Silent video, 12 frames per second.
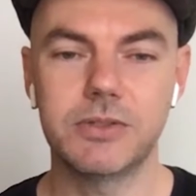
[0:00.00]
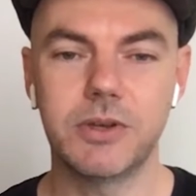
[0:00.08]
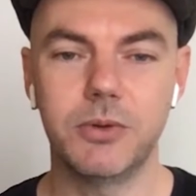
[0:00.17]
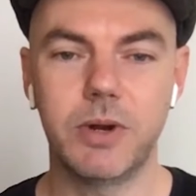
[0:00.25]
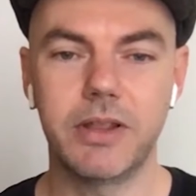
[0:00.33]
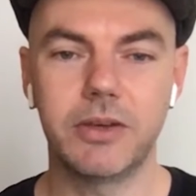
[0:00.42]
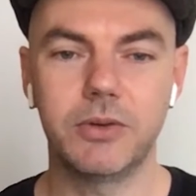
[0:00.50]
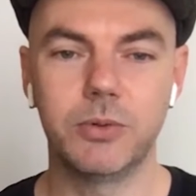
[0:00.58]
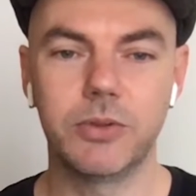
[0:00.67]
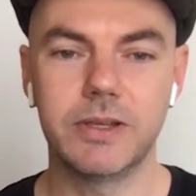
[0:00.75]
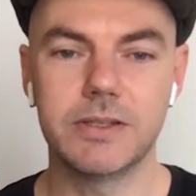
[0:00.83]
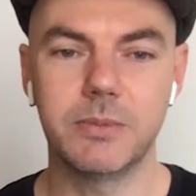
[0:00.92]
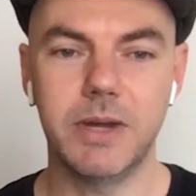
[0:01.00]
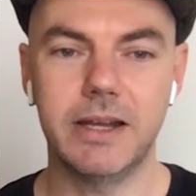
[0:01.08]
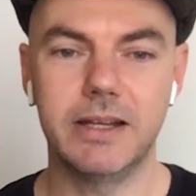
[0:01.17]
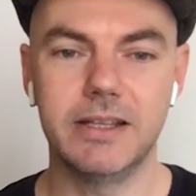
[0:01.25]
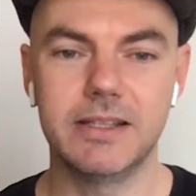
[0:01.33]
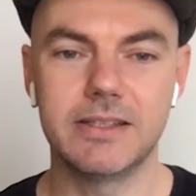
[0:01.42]
So one of the cool things
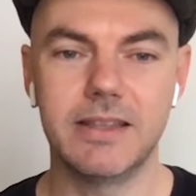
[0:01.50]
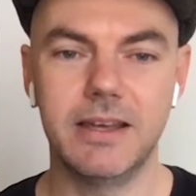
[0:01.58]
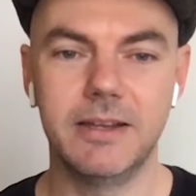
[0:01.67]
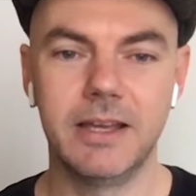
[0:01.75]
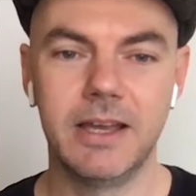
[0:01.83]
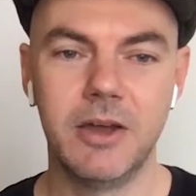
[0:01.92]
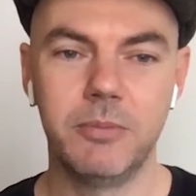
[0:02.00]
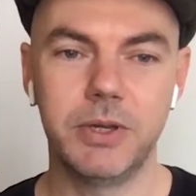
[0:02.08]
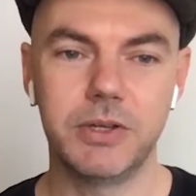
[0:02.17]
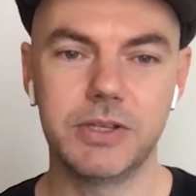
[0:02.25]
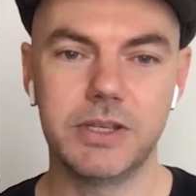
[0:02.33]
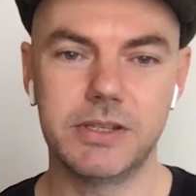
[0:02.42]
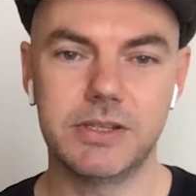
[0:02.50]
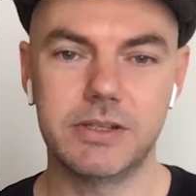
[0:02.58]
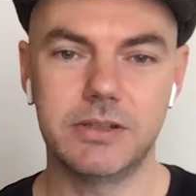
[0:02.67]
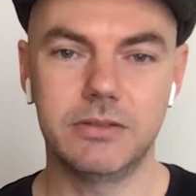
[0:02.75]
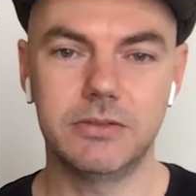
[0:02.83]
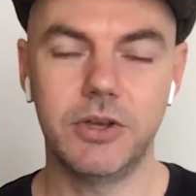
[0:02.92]
about it is that because
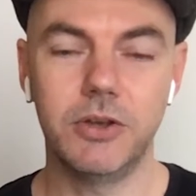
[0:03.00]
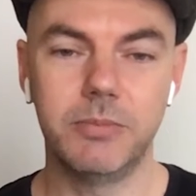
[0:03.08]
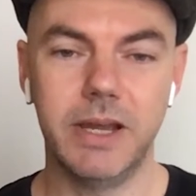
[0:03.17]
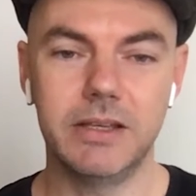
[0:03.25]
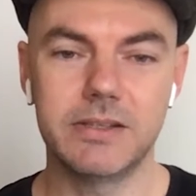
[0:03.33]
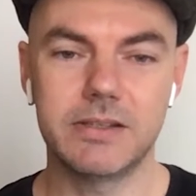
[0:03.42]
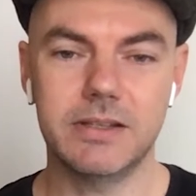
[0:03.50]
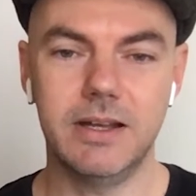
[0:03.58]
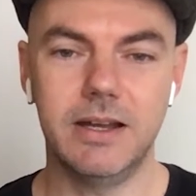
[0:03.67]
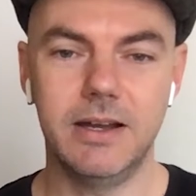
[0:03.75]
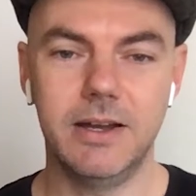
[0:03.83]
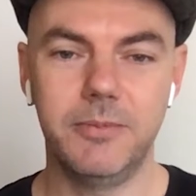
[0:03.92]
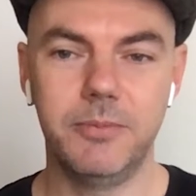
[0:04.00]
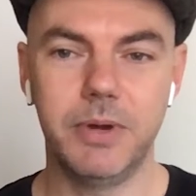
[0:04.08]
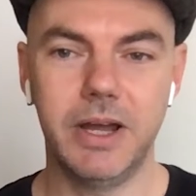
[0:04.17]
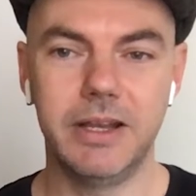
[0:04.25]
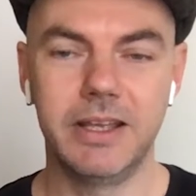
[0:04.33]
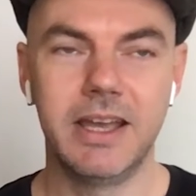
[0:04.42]
it's turn-based,
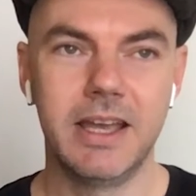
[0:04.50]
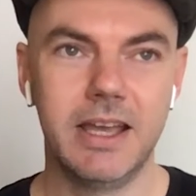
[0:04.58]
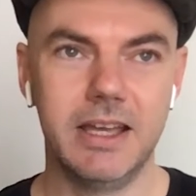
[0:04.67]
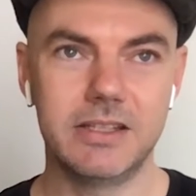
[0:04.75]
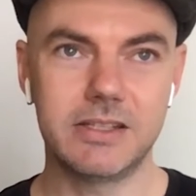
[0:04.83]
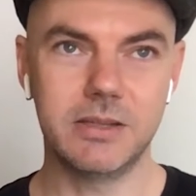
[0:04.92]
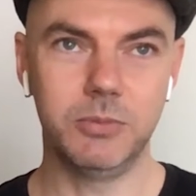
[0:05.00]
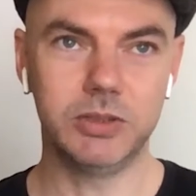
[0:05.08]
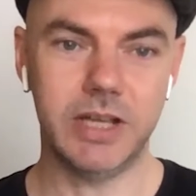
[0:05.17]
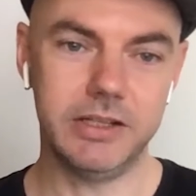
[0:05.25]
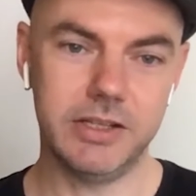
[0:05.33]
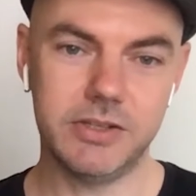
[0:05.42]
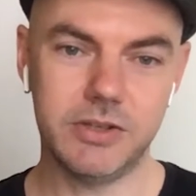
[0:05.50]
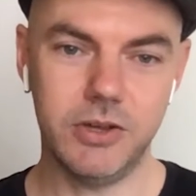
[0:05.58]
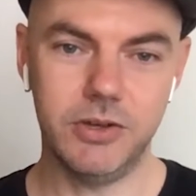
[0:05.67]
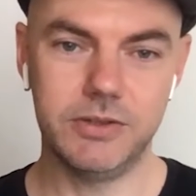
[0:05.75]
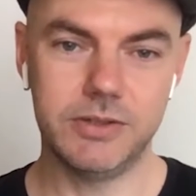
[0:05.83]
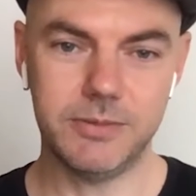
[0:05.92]
but it's simultaneous
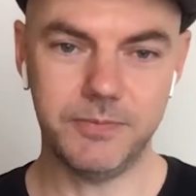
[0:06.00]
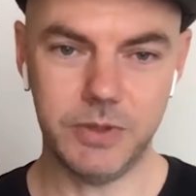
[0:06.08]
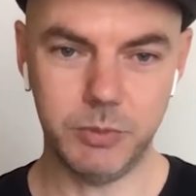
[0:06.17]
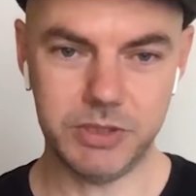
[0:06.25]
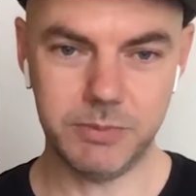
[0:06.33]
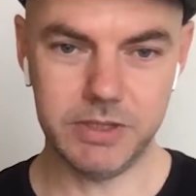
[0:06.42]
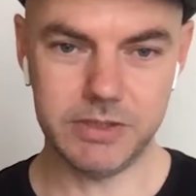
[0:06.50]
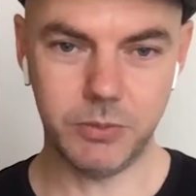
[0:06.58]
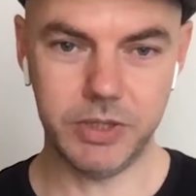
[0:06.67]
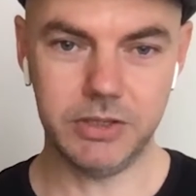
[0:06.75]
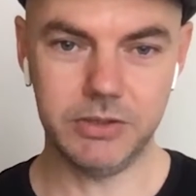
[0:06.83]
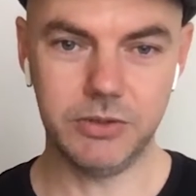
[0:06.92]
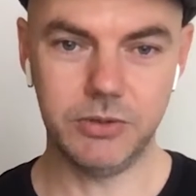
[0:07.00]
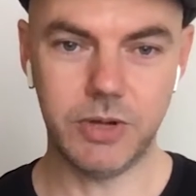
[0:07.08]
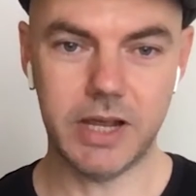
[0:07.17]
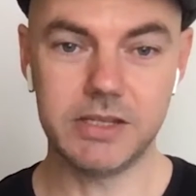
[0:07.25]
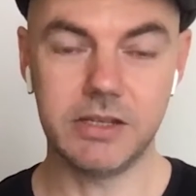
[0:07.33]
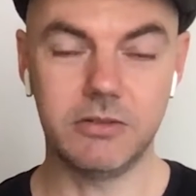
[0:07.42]
turns, which means that we can do
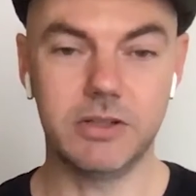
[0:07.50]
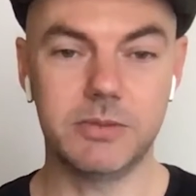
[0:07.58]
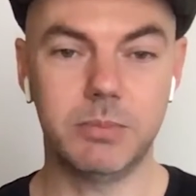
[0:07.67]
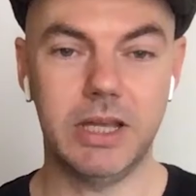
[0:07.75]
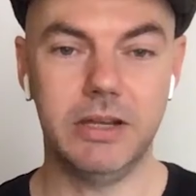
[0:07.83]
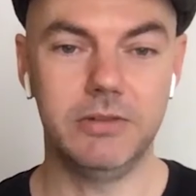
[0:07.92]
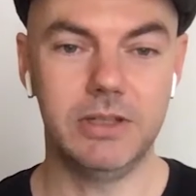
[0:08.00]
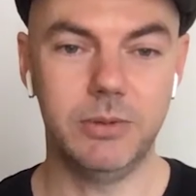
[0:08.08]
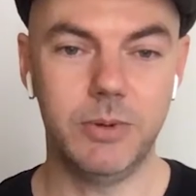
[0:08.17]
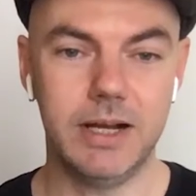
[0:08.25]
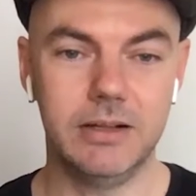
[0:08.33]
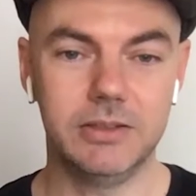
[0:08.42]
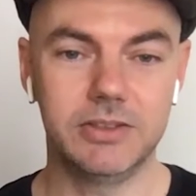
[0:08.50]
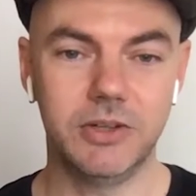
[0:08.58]
asynchronous play really well.